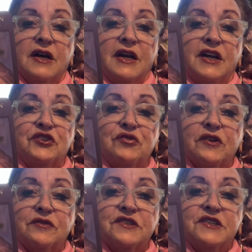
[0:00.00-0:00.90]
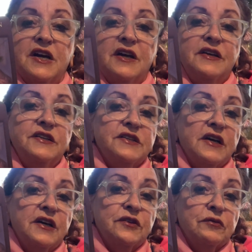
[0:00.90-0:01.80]
it trickles down into
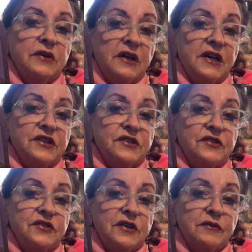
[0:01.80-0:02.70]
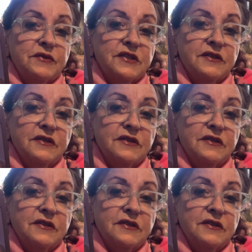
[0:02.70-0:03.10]
other relationships.